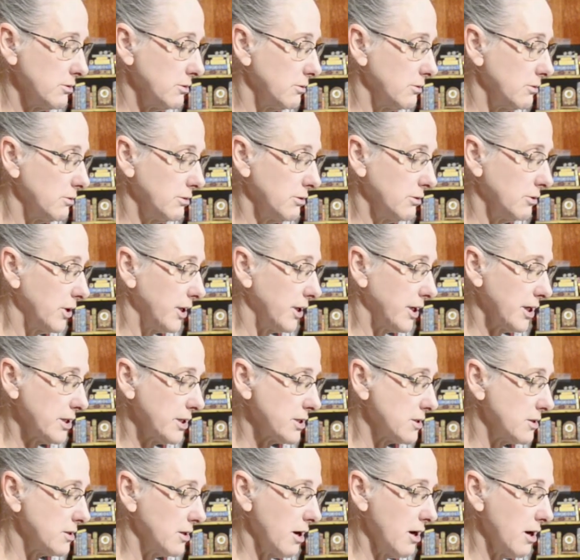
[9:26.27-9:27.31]
Oh, I
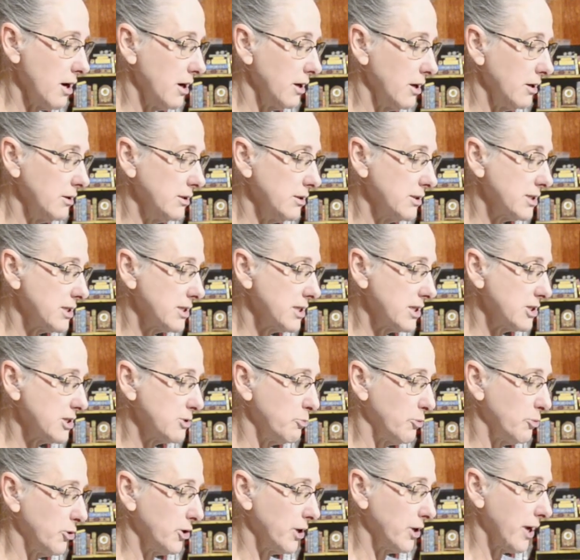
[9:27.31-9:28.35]
guess not. It says
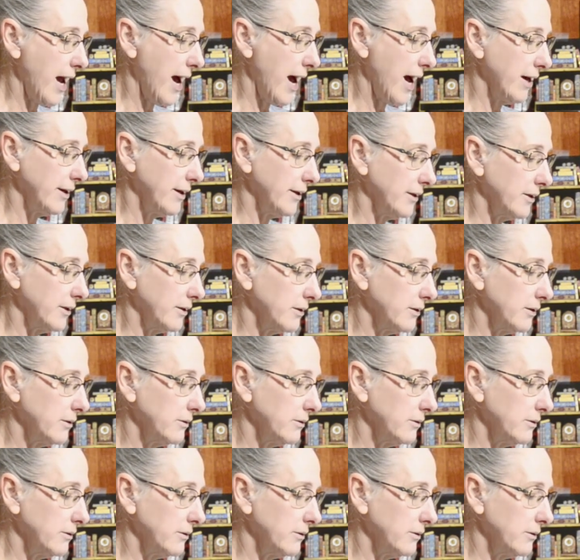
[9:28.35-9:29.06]
Book Attic.